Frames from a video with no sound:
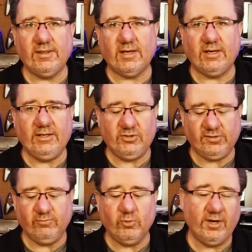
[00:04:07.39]
that it
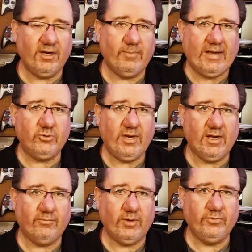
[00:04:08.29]
doesn't run out of battery
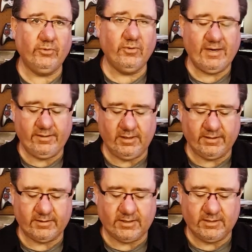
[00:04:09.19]
halfway through or anything
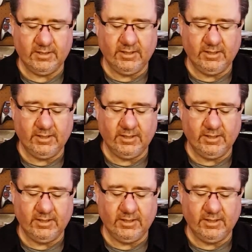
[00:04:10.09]
like that.